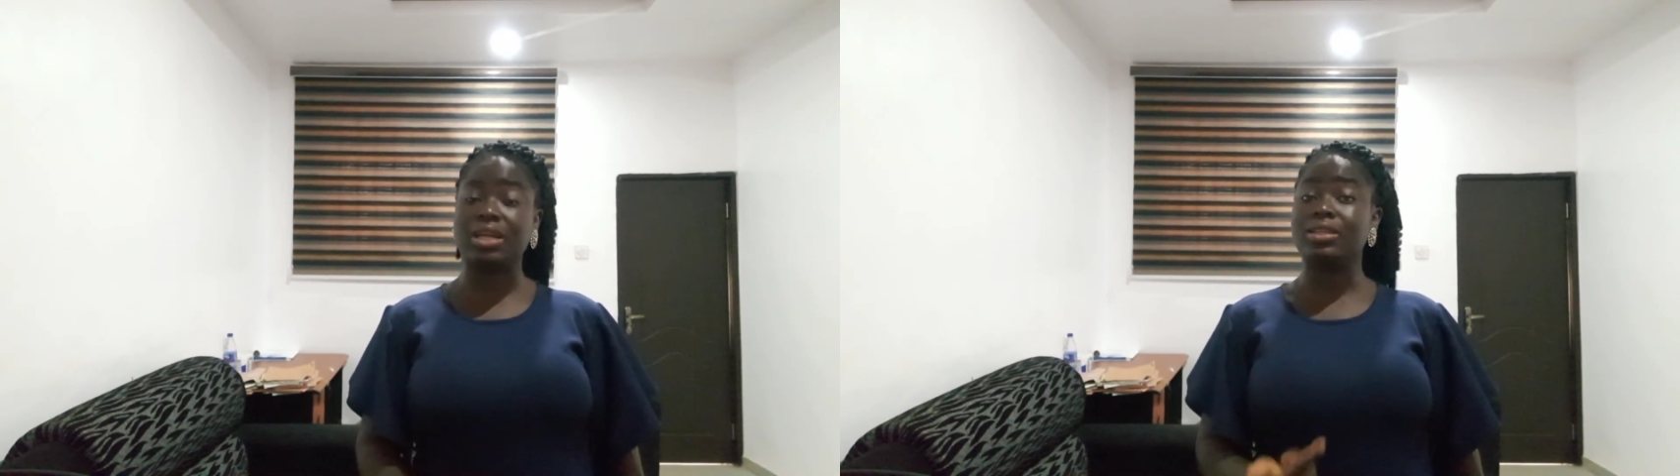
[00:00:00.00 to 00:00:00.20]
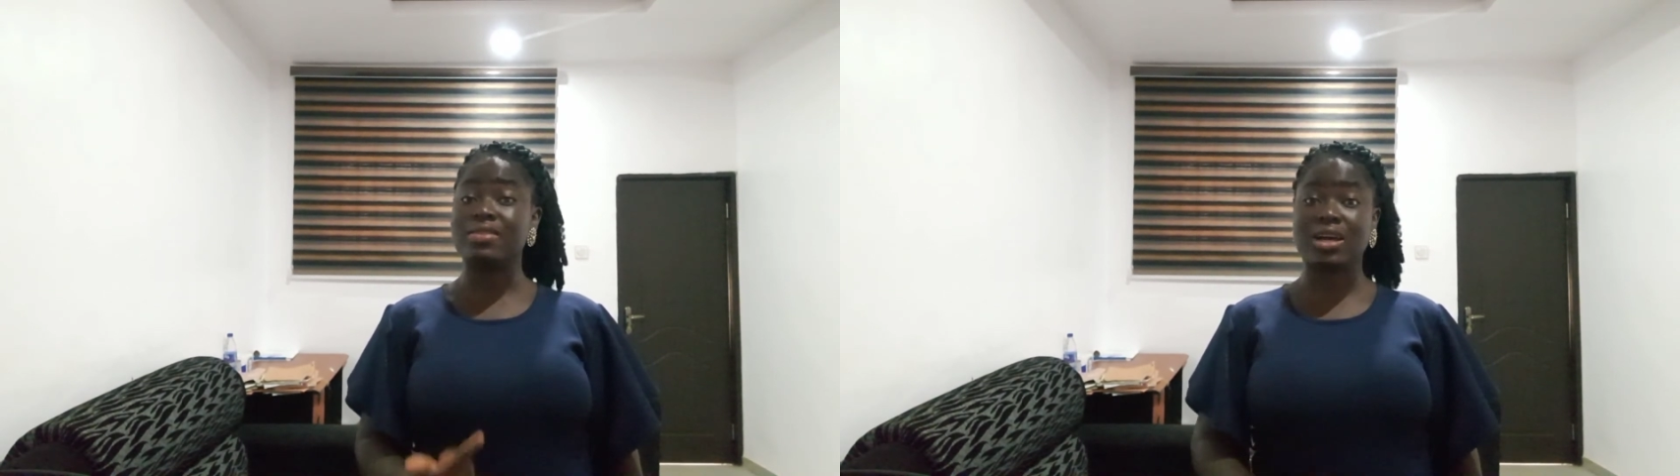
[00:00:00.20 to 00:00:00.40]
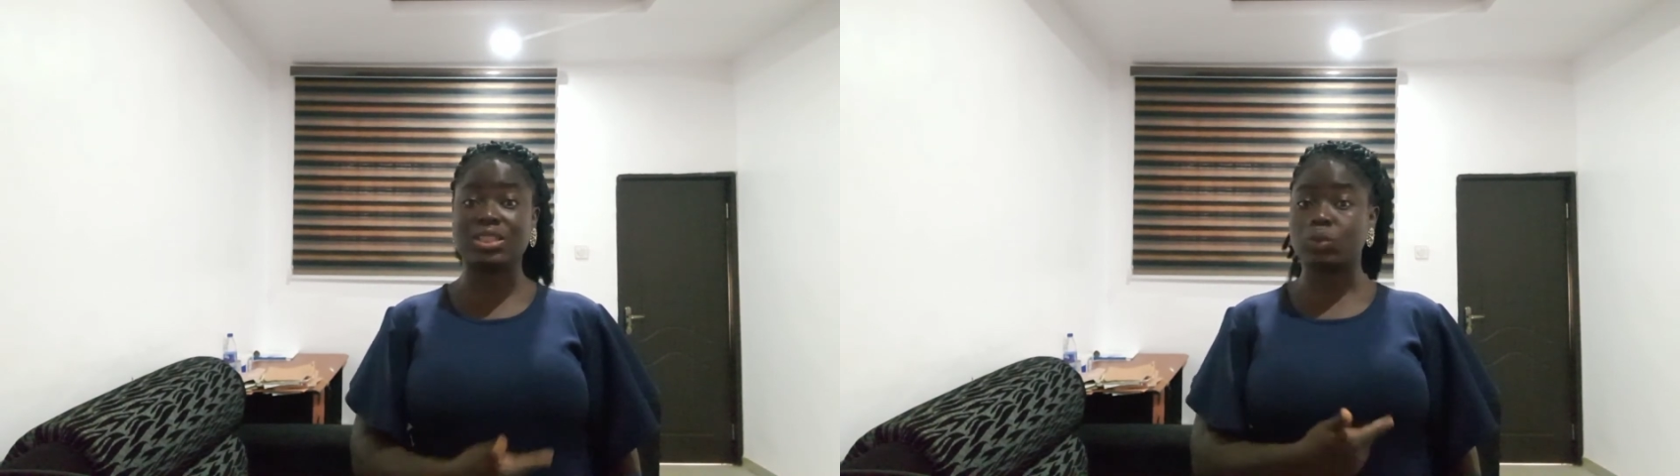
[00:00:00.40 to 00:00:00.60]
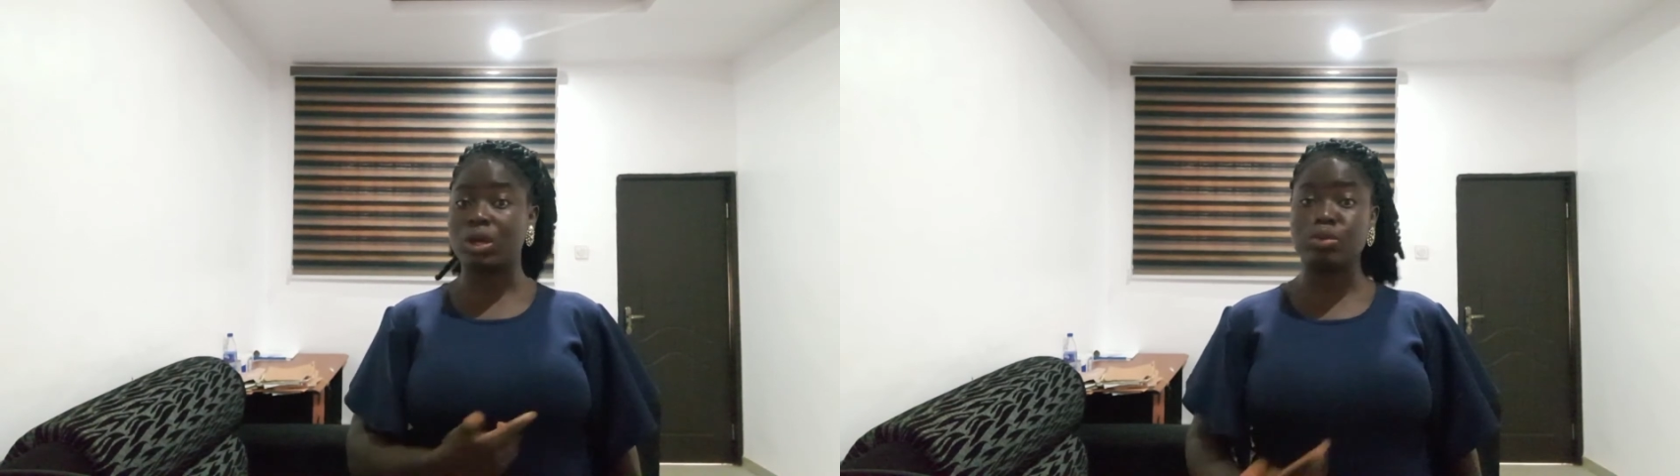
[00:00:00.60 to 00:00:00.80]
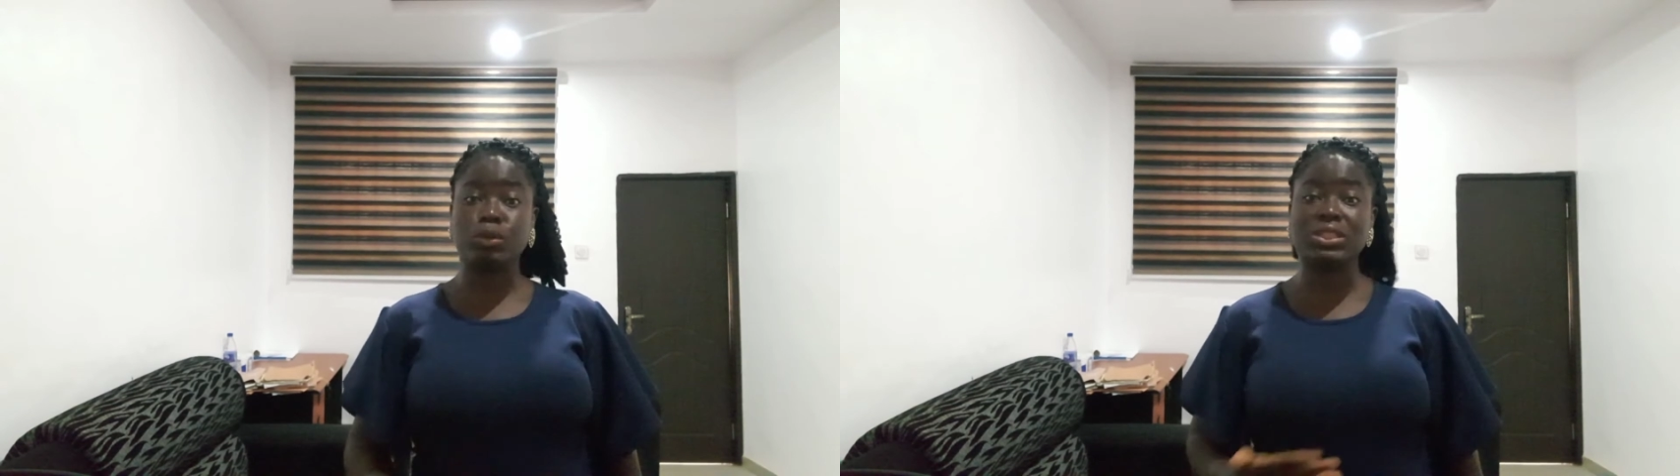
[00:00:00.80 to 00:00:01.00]
and that's
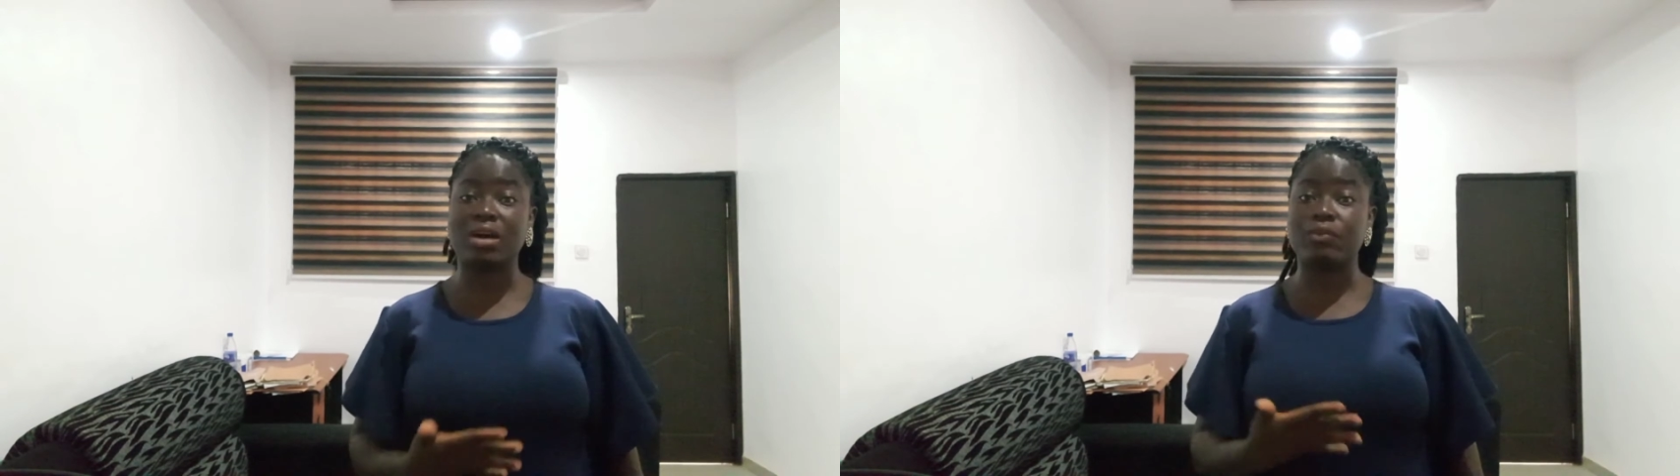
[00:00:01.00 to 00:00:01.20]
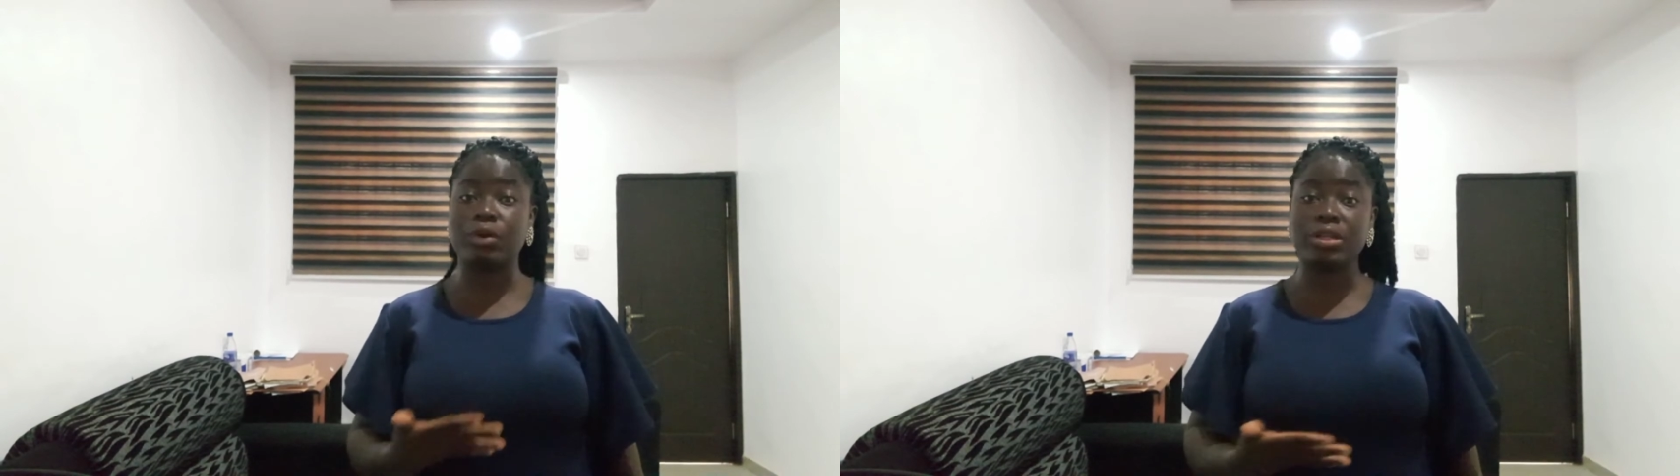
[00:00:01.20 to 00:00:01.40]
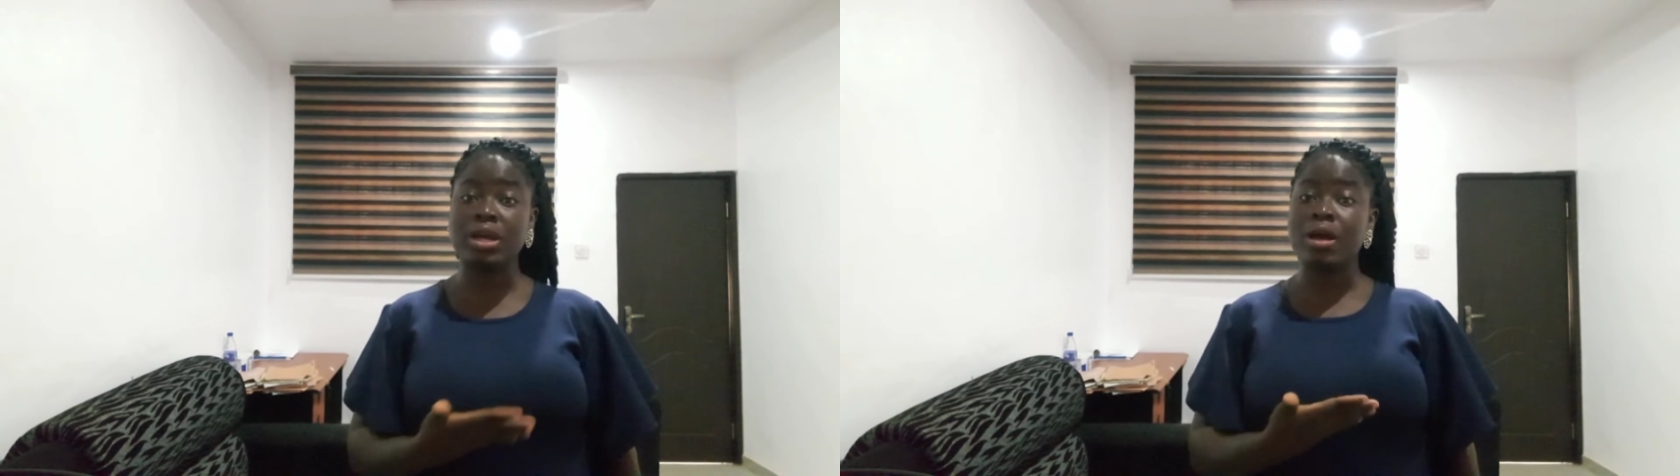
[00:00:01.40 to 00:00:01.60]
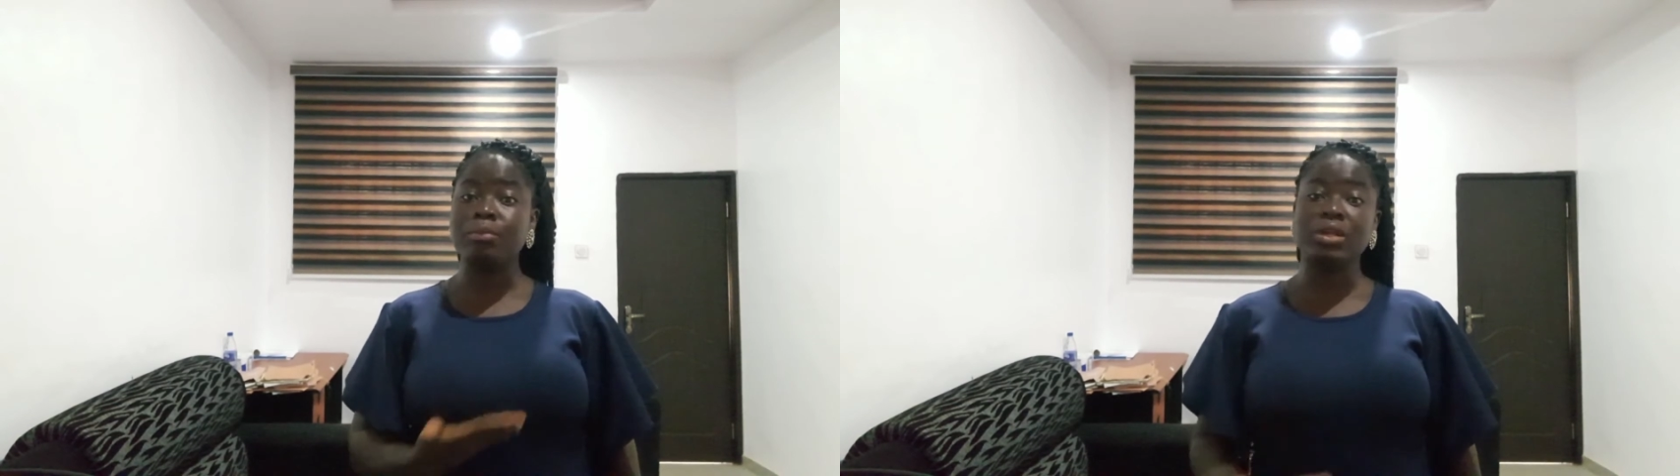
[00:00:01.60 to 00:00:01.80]
why you must avoid